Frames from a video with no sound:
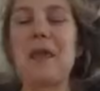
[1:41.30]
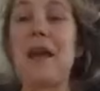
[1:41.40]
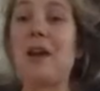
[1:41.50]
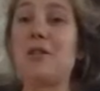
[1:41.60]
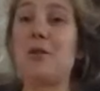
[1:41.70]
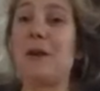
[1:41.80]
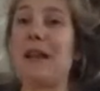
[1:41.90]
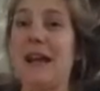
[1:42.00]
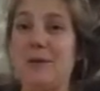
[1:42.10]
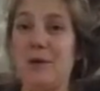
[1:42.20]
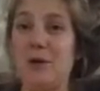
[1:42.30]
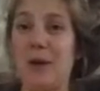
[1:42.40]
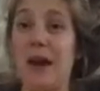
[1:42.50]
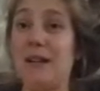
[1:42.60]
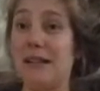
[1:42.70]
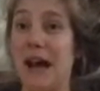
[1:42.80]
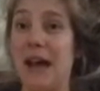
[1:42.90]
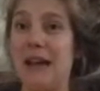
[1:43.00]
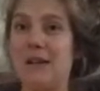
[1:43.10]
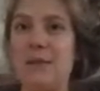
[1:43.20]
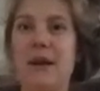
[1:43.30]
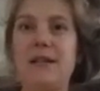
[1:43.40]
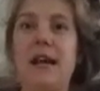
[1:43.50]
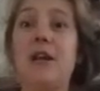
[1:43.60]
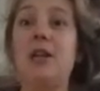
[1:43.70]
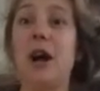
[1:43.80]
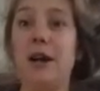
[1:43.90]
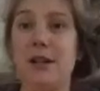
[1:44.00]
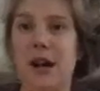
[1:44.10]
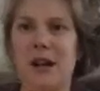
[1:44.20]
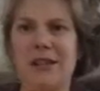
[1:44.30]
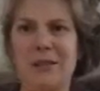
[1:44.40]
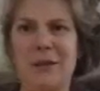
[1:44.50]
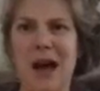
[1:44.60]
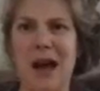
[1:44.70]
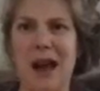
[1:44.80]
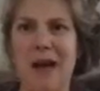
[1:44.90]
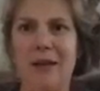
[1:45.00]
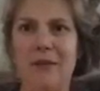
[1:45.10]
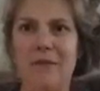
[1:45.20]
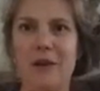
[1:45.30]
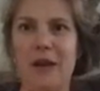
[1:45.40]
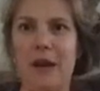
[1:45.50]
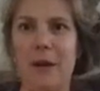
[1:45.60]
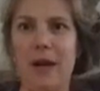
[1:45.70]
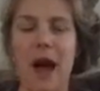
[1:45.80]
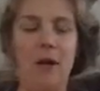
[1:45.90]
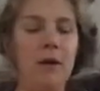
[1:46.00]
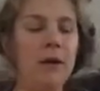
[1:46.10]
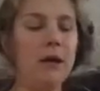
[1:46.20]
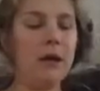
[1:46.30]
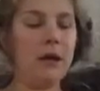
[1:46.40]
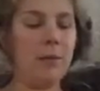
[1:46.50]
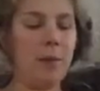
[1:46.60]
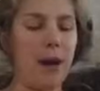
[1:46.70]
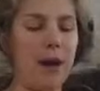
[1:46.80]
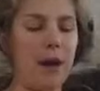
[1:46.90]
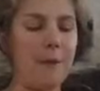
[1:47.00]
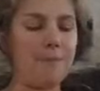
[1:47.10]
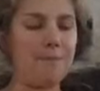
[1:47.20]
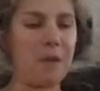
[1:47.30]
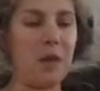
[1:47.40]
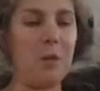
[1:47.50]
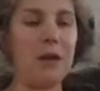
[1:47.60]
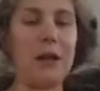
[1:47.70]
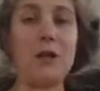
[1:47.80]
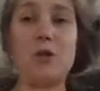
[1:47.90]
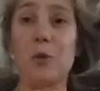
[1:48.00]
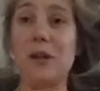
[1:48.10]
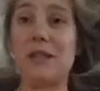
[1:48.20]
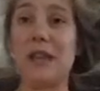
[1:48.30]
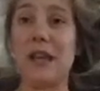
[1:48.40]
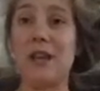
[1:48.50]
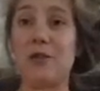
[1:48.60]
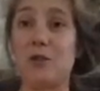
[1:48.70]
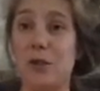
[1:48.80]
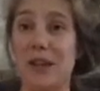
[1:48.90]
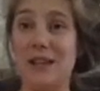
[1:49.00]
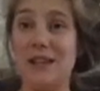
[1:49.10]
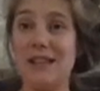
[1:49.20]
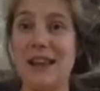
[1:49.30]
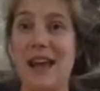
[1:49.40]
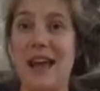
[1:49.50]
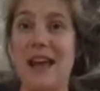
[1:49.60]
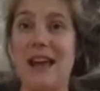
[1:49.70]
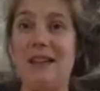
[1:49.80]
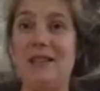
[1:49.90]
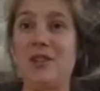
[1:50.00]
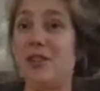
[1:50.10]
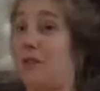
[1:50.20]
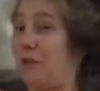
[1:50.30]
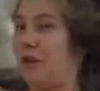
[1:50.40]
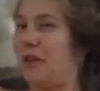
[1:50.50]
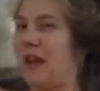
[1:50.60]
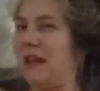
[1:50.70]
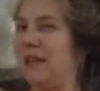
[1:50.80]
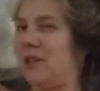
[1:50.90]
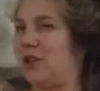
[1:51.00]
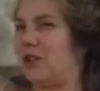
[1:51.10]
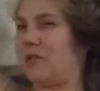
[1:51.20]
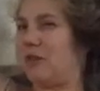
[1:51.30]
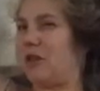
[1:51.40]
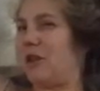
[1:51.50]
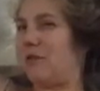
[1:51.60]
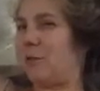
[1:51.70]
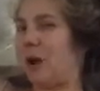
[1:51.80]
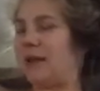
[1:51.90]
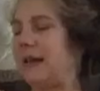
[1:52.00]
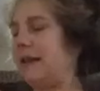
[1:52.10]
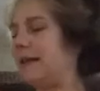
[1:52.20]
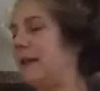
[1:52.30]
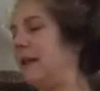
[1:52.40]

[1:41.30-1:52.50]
He also really has been enjoying outside. He hasn't been outside a ton because it's been hot out and hasn't felt like going out. But he really enjoys seeing the trees and just different things. It's just different stuff to process.